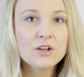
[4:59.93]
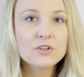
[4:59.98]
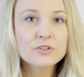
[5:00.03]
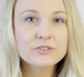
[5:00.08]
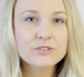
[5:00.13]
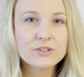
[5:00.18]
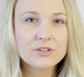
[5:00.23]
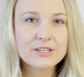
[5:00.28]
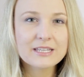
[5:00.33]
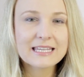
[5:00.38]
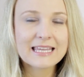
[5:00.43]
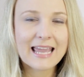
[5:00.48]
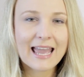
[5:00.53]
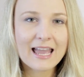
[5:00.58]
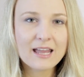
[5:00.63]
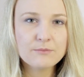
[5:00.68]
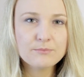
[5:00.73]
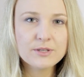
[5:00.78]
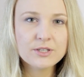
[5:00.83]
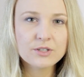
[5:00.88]
So it
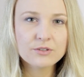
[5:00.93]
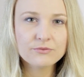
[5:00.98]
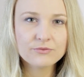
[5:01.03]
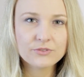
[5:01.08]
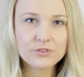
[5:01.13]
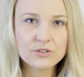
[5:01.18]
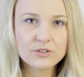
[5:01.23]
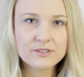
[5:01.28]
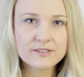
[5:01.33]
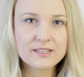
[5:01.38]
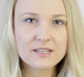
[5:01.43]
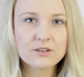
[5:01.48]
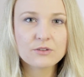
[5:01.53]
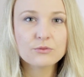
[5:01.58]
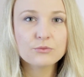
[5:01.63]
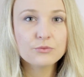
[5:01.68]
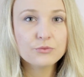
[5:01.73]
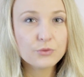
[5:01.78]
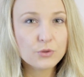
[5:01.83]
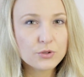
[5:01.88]
can be confusing
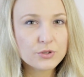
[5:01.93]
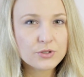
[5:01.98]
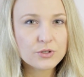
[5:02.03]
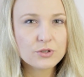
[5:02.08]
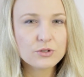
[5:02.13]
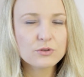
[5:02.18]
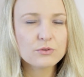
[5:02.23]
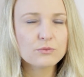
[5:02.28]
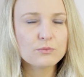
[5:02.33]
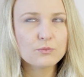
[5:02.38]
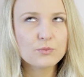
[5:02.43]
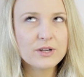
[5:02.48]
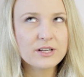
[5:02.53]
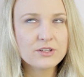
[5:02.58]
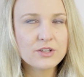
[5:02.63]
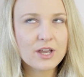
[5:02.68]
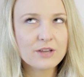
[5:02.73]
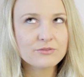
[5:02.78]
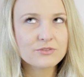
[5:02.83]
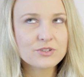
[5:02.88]
for you
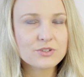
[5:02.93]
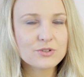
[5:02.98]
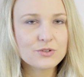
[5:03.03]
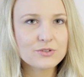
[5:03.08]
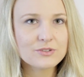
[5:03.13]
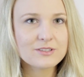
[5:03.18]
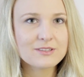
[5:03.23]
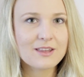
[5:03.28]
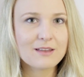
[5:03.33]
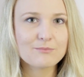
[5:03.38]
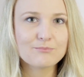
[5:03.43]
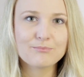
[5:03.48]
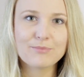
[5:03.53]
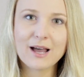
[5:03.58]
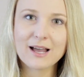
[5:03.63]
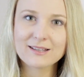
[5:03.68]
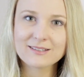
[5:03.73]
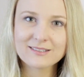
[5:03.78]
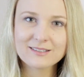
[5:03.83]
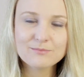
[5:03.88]
when you have to use the
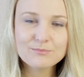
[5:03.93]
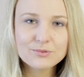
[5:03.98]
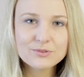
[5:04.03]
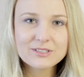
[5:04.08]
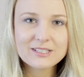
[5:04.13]
past simple